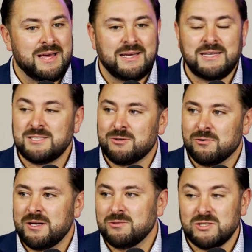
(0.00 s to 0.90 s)
His
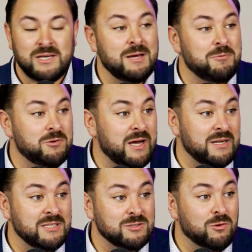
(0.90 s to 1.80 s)
career just came to an
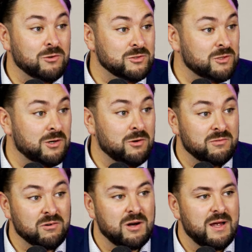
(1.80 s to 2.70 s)
end. His goals are
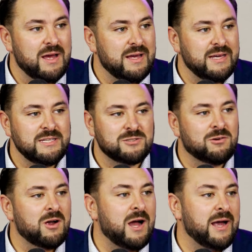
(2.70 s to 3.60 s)
over. He's
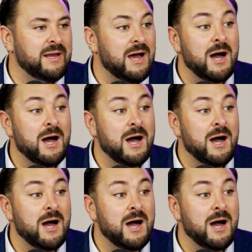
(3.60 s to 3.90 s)
crying.